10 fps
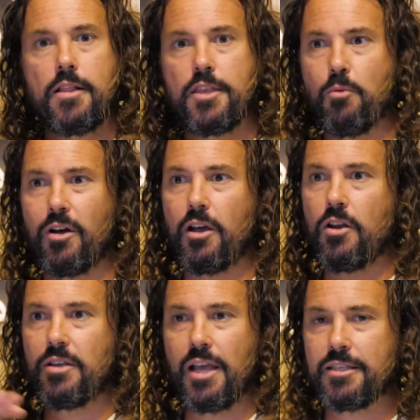You might go
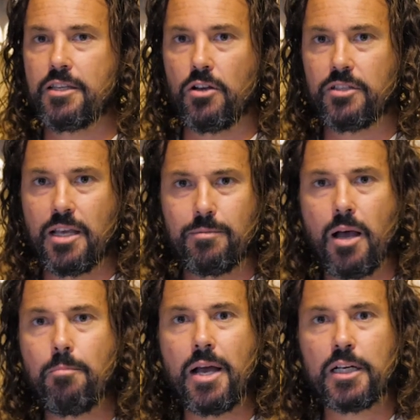to your SEO team,
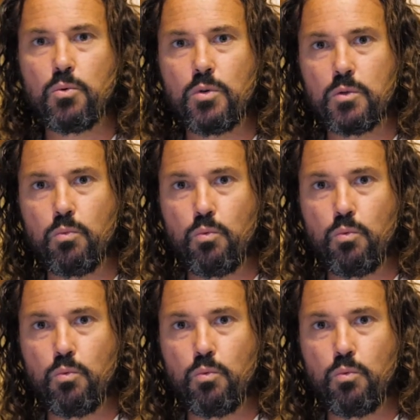come back to us